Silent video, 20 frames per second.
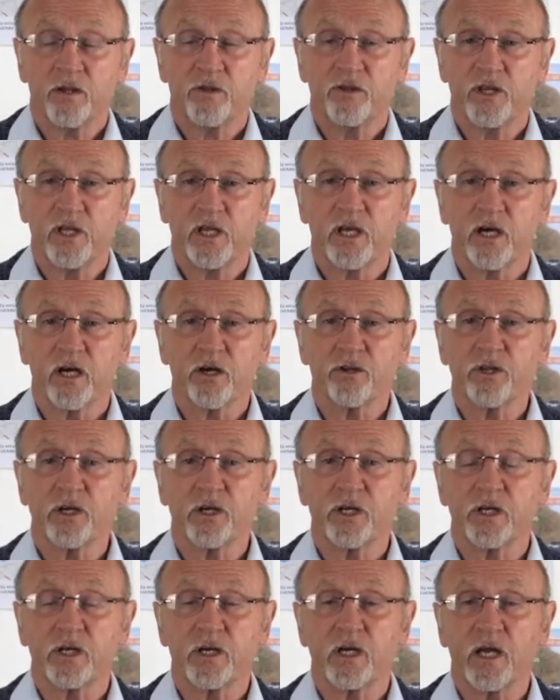The
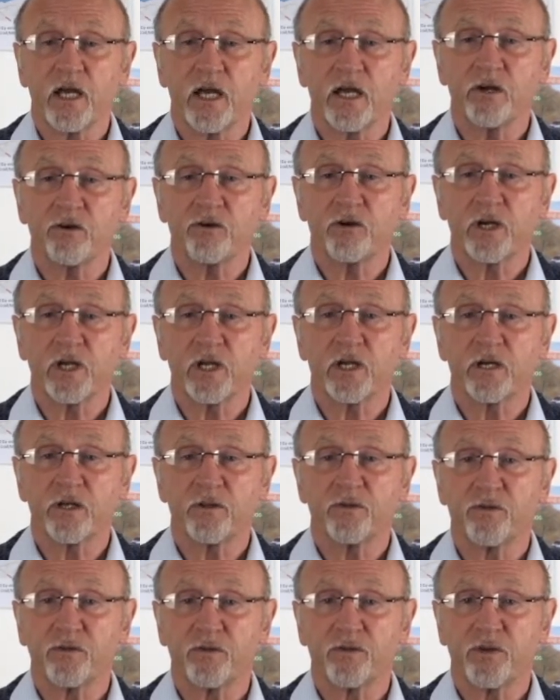other
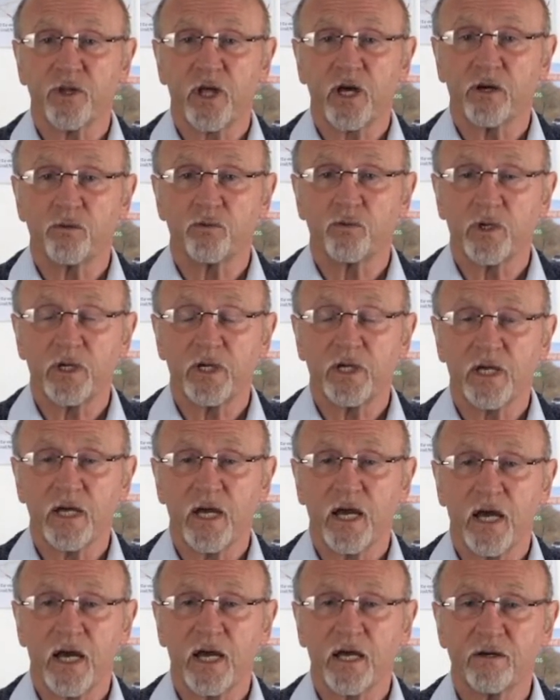area that we
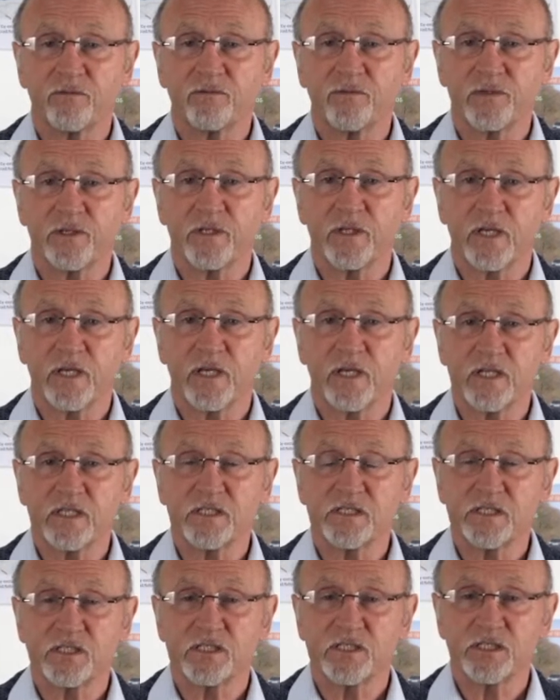have
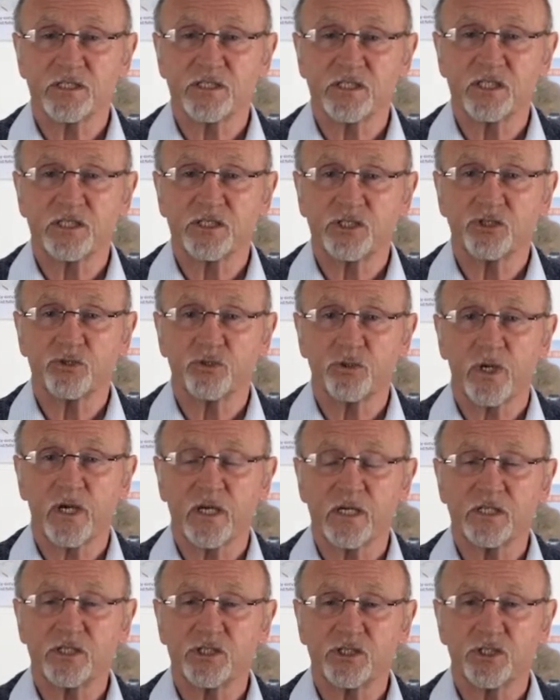is the
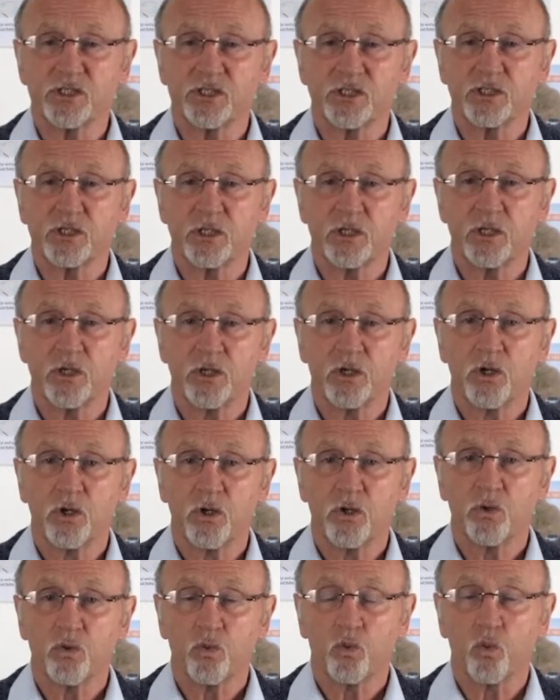situation
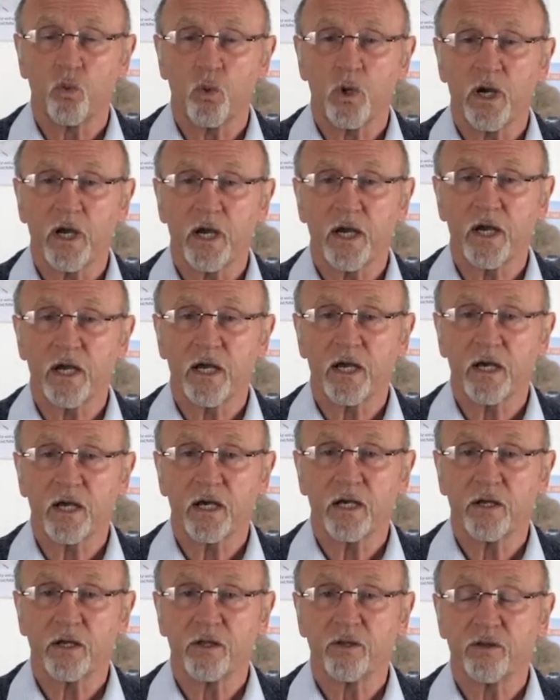where
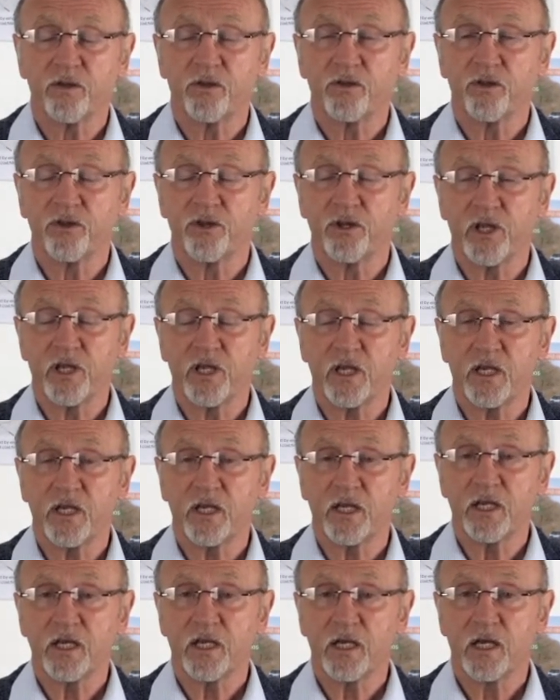
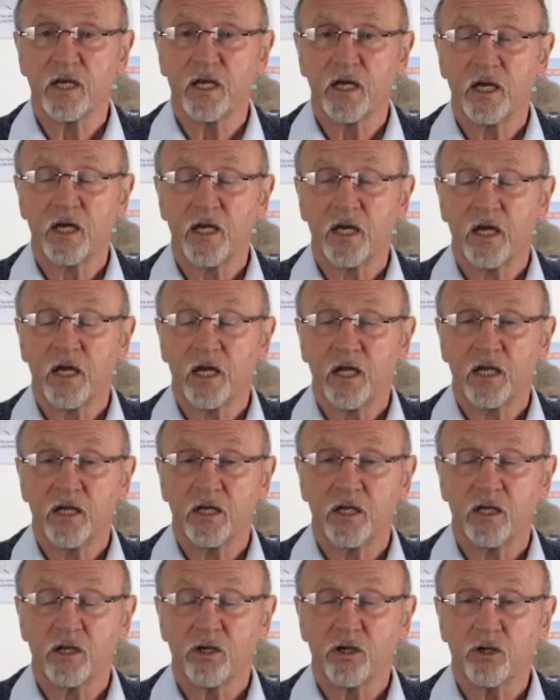the
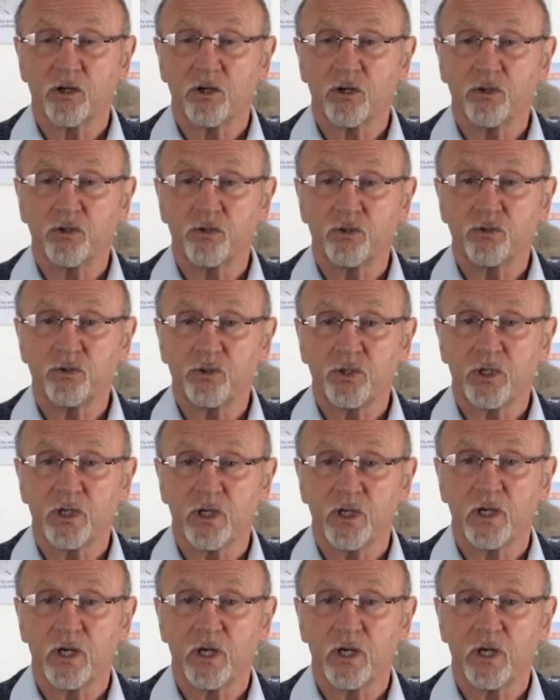lagoon